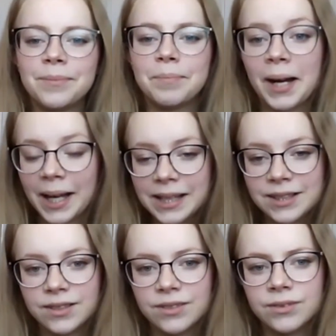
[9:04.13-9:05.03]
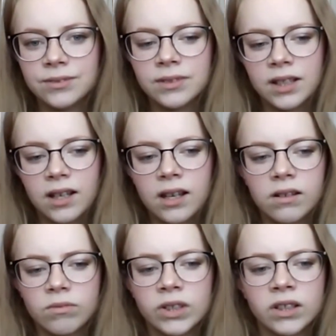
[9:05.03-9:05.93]
Behind You
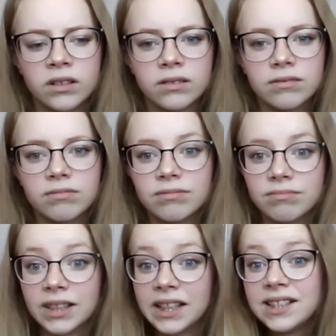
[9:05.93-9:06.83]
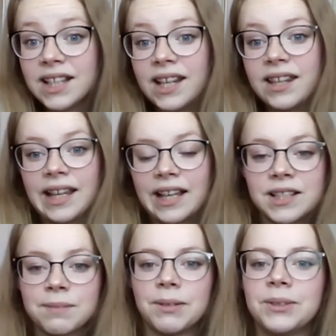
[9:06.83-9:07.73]
will lead to anything
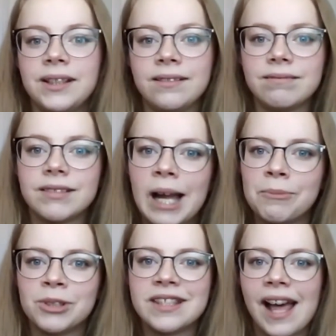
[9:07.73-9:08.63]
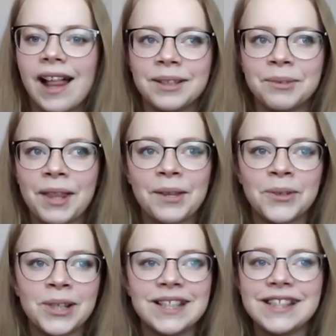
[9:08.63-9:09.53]
else, but only time will tell. And with
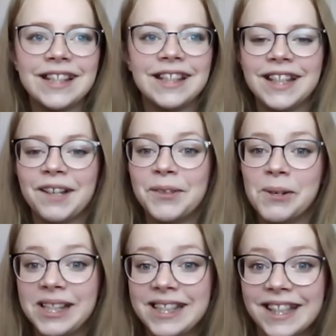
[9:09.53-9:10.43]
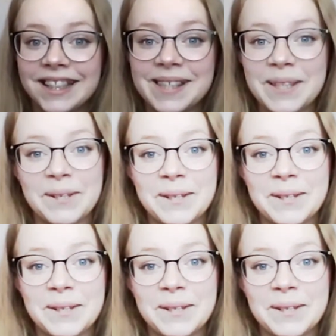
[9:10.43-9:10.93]
quarantine, you have no idea. So.